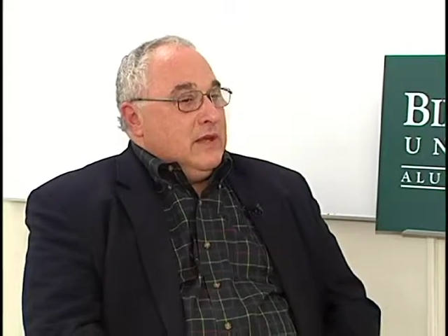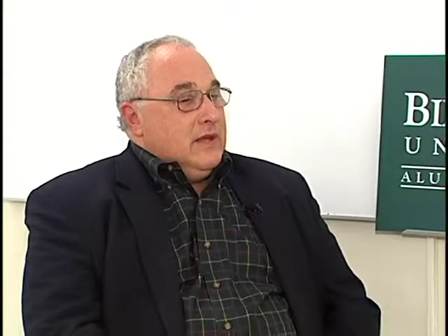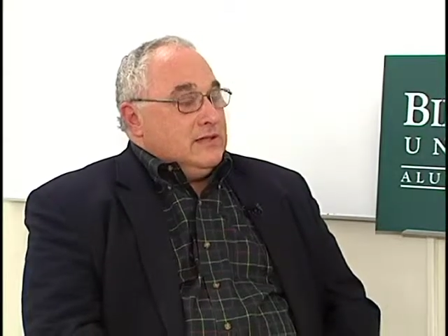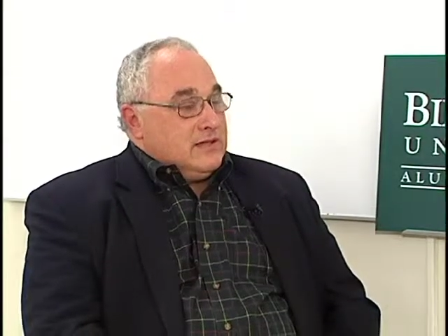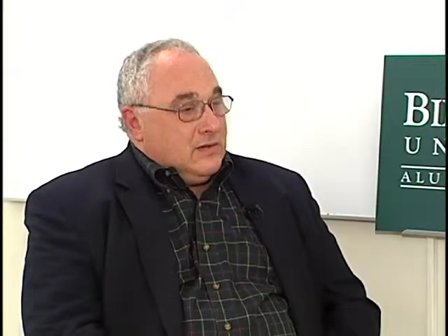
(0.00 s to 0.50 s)

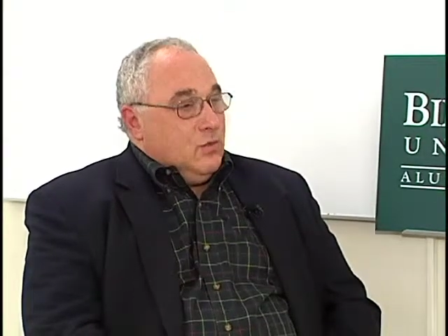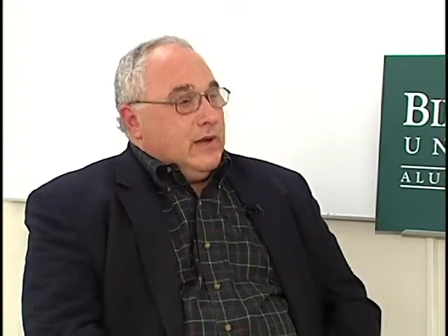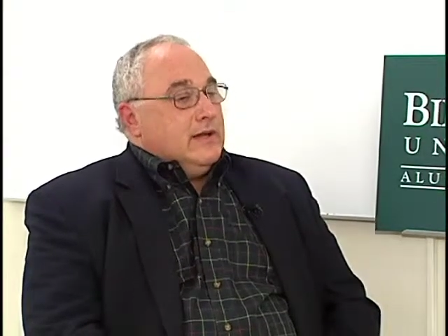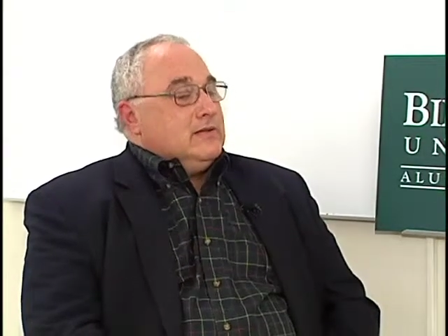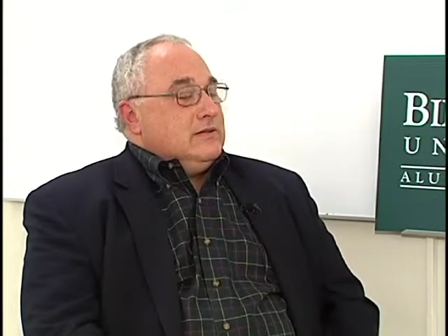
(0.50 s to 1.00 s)
In some
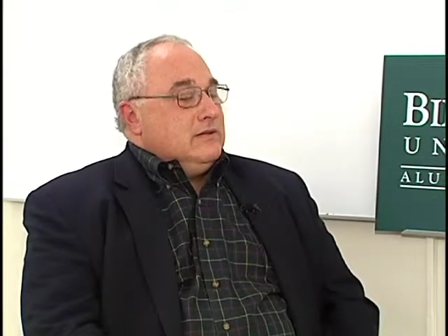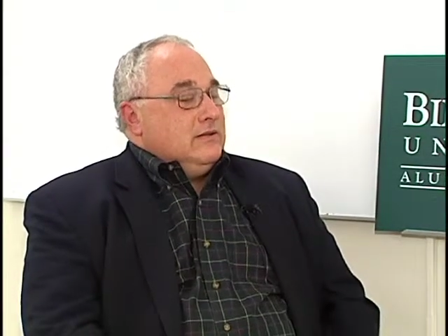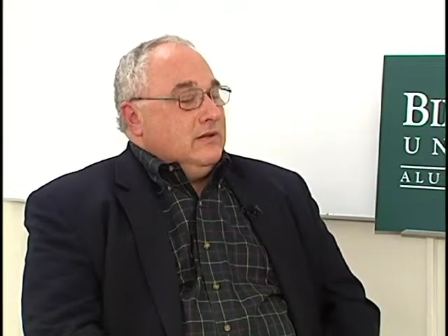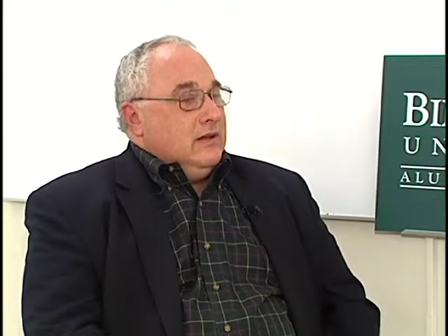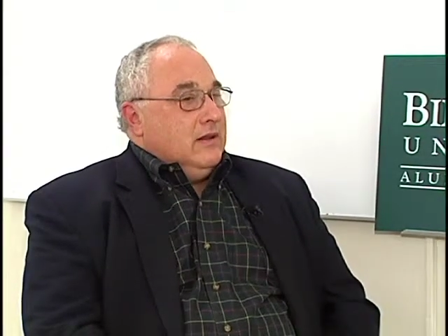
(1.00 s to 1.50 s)
ways,
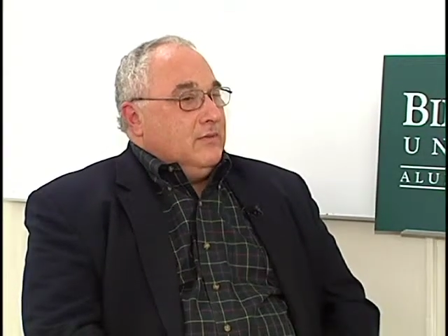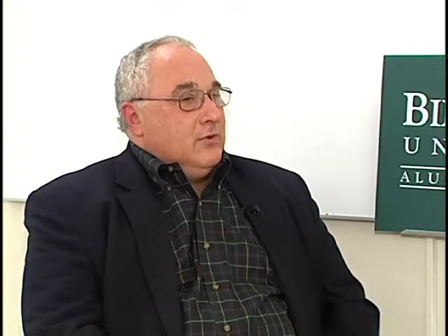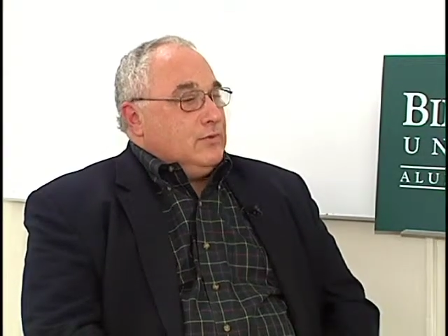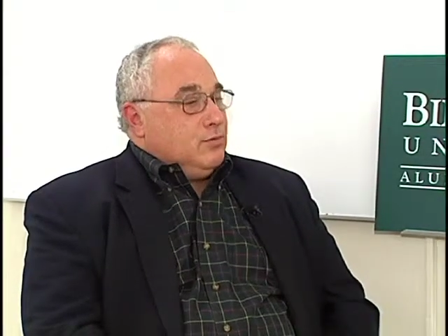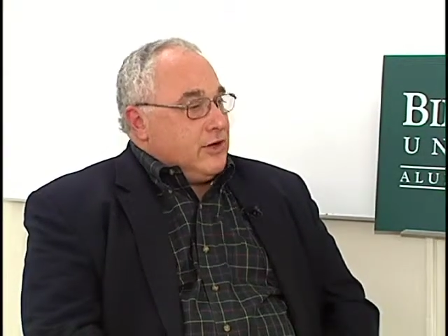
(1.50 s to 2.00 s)
the
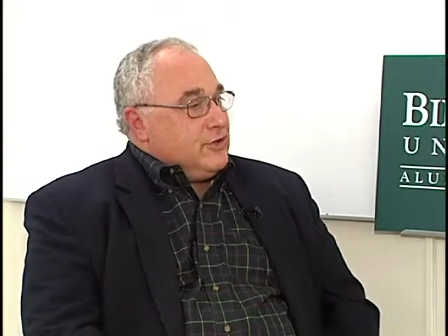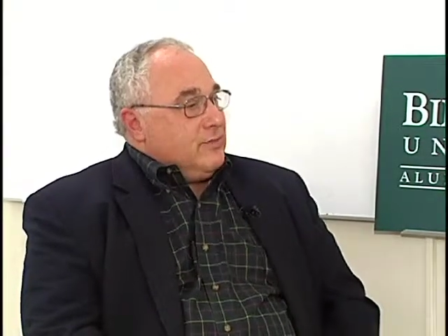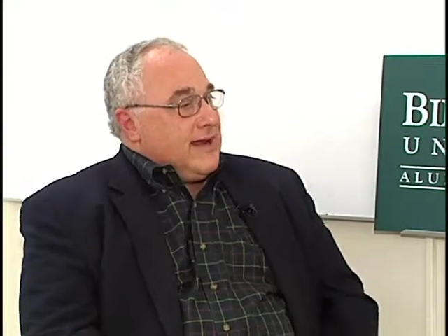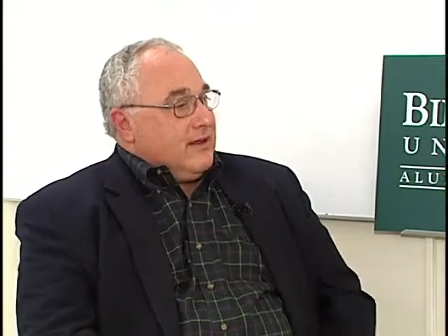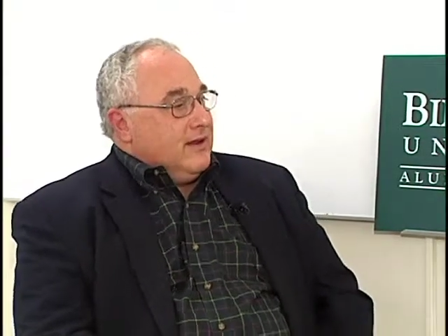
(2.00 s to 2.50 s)
most
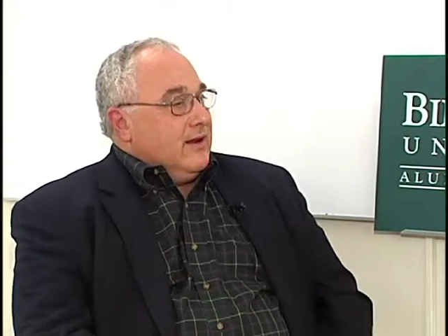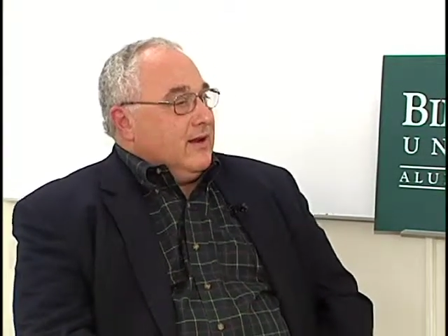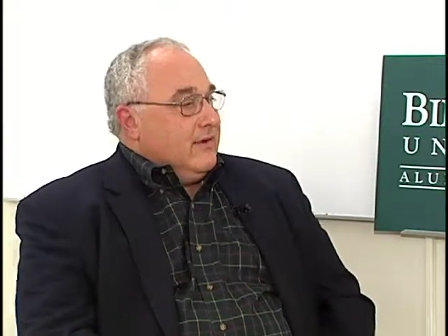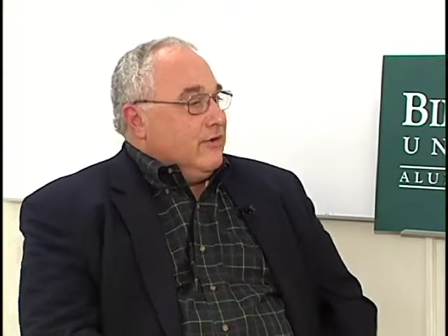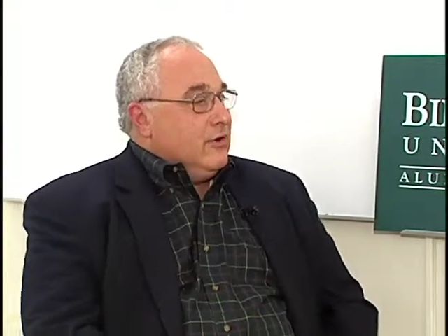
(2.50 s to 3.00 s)
pressure-packed thing
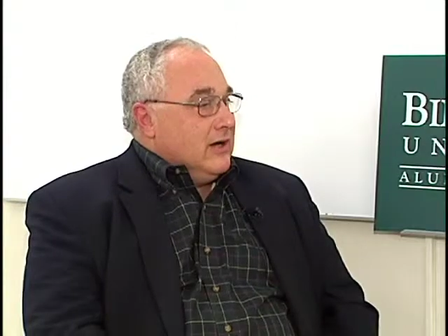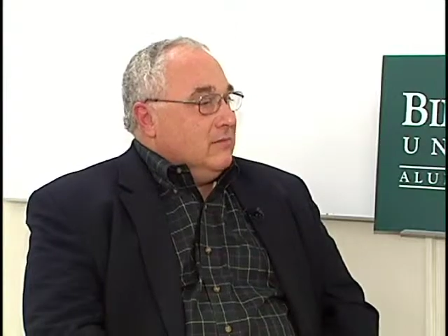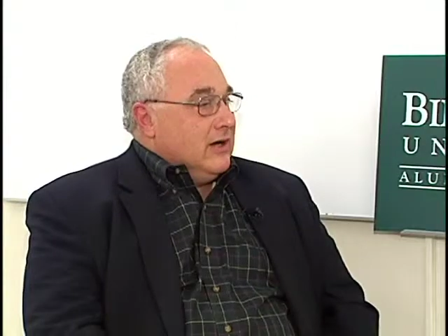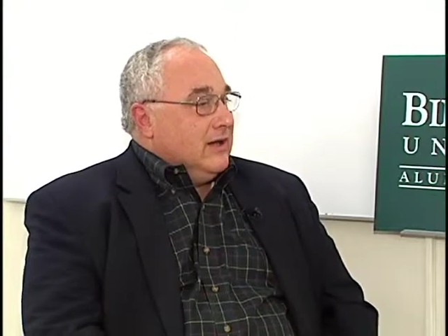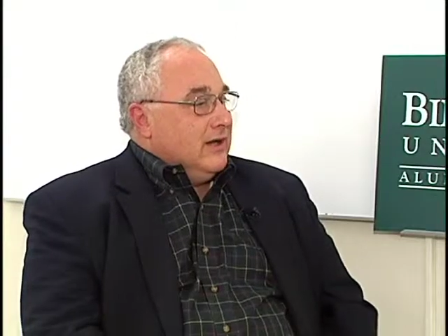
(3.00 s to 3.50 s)
I've ever done in
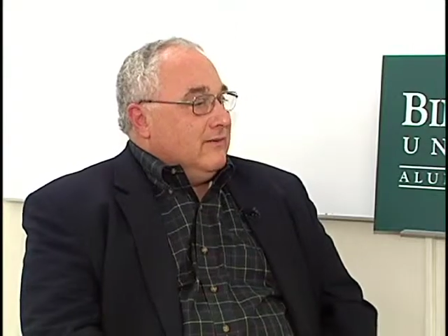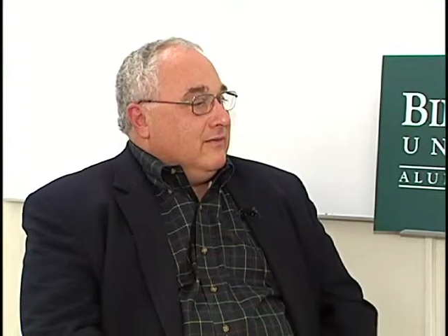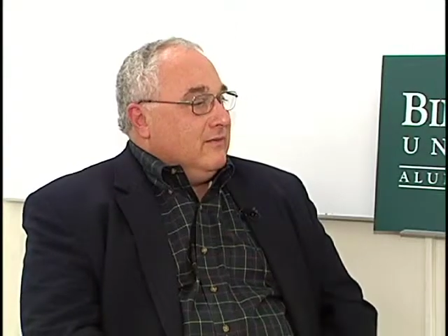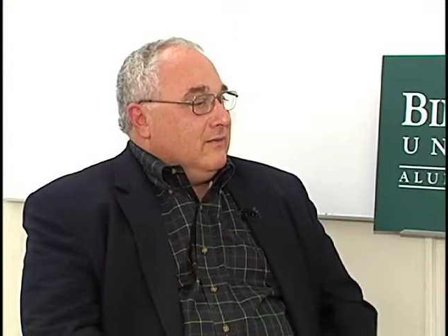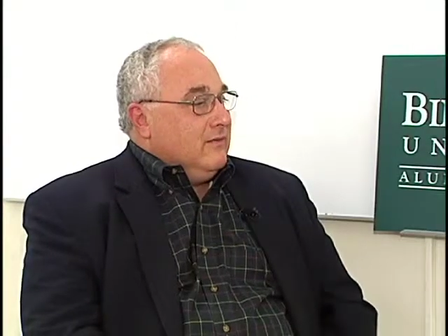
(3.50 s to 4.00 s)
my life
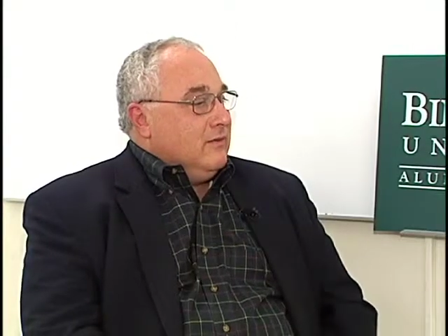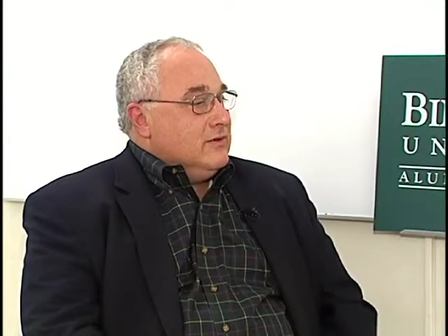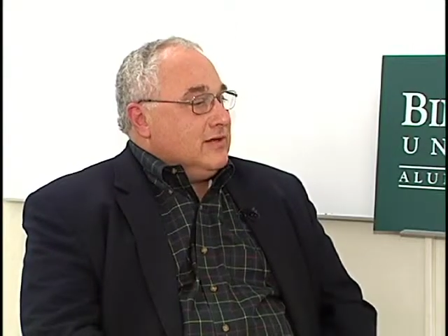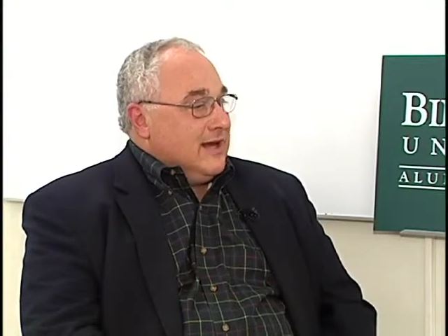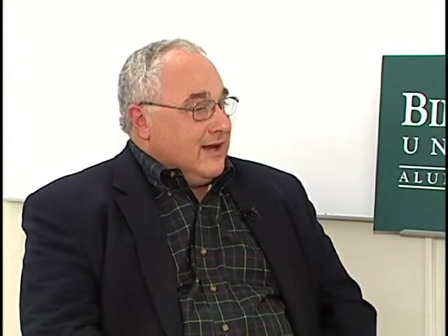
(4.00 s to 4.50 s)

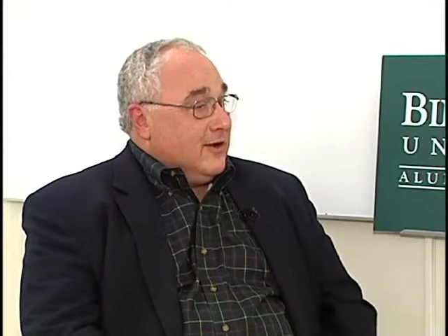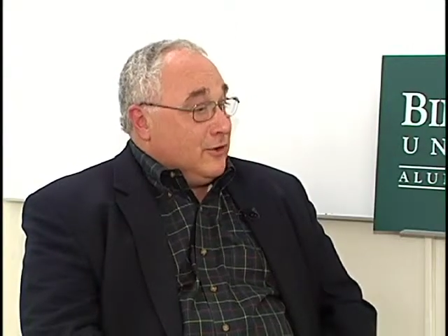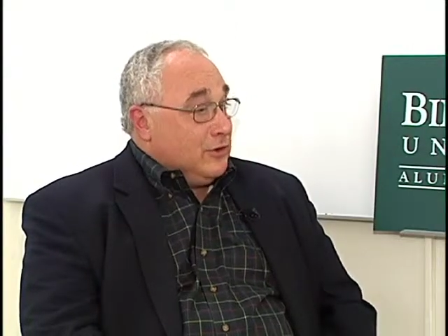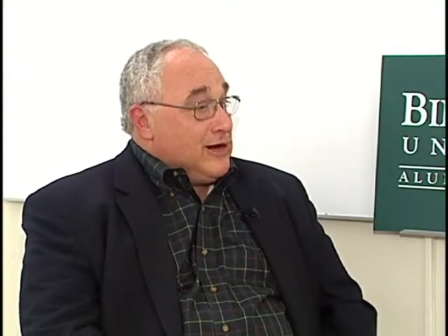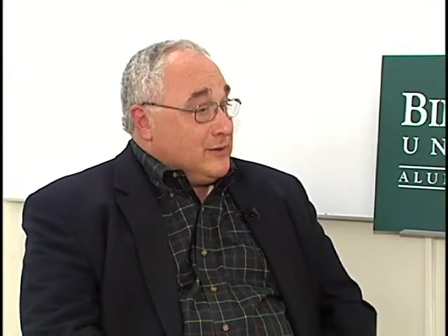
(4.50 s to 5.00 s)
was getting an
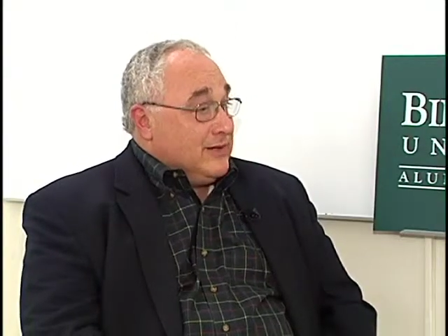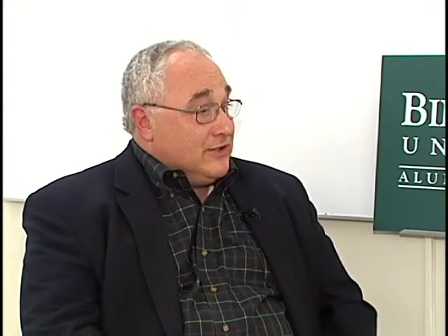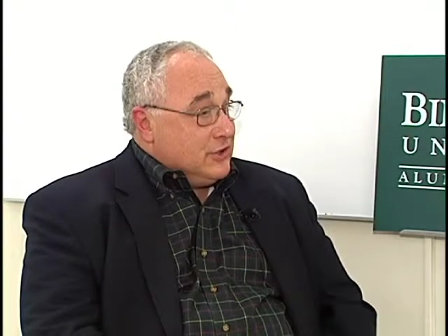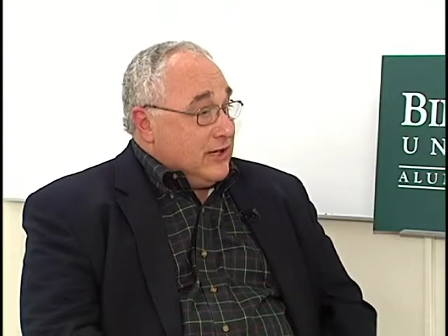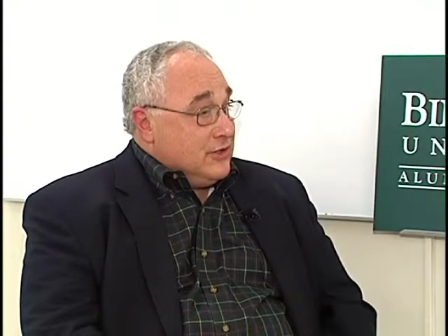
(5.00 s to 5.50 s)
undergraduate
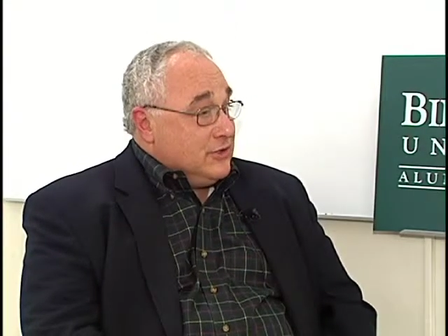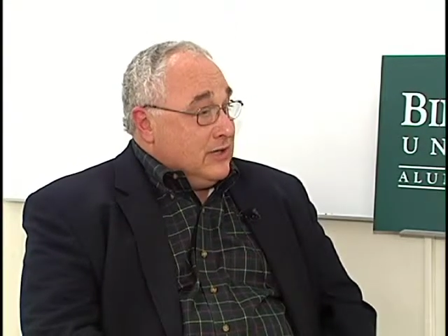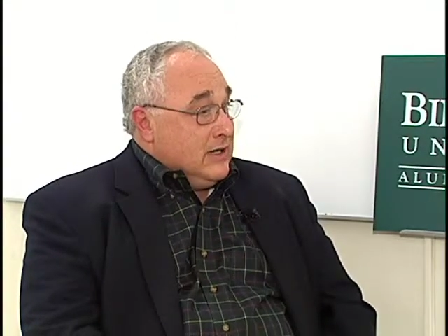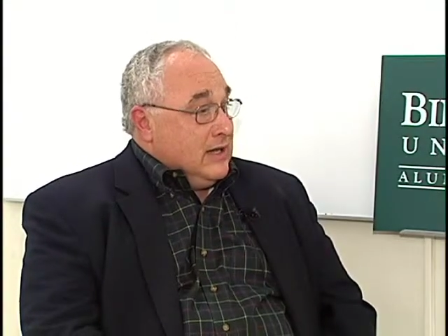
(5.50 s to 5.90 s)
education.